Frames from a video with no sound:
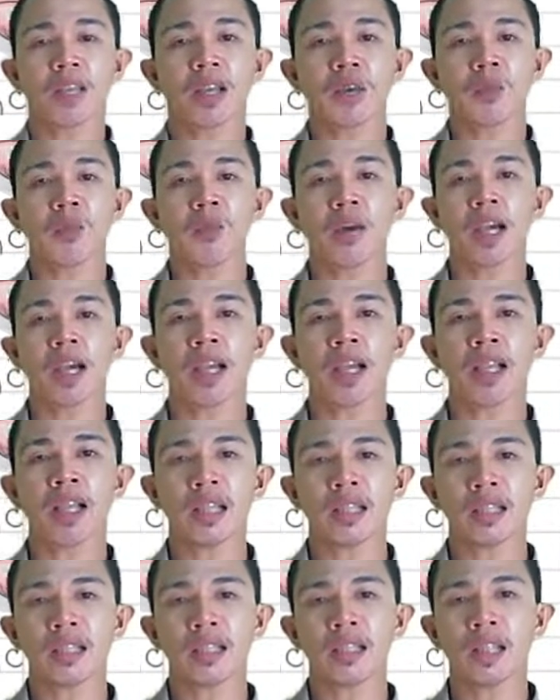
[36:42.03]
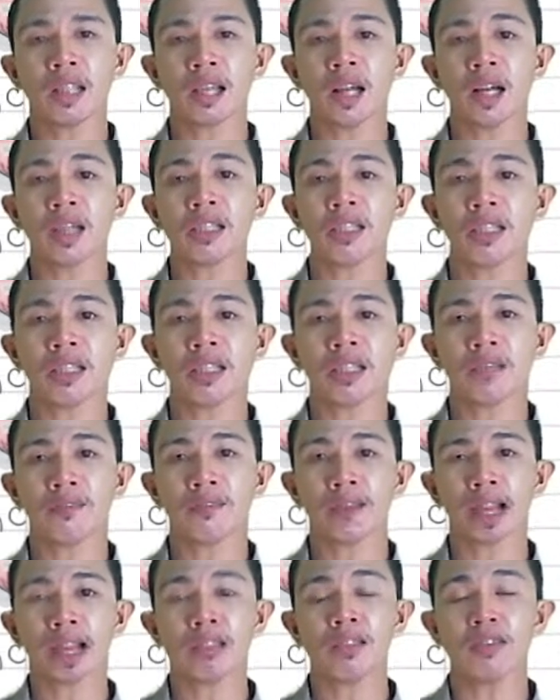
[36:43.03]
While the larger the
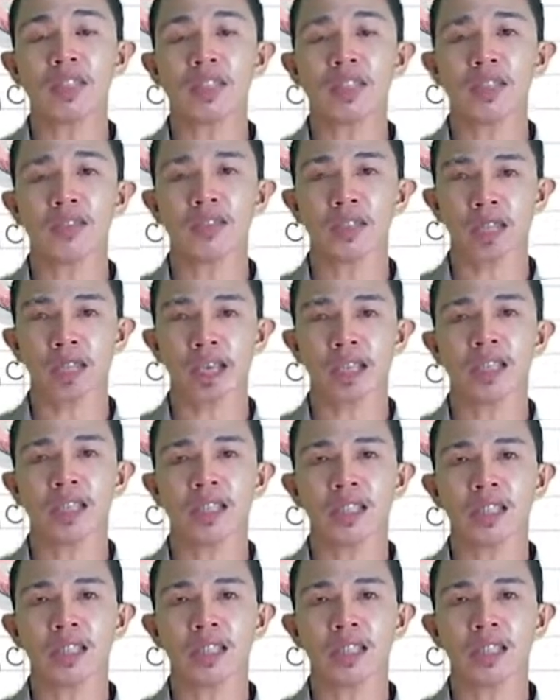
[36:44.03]
value that you get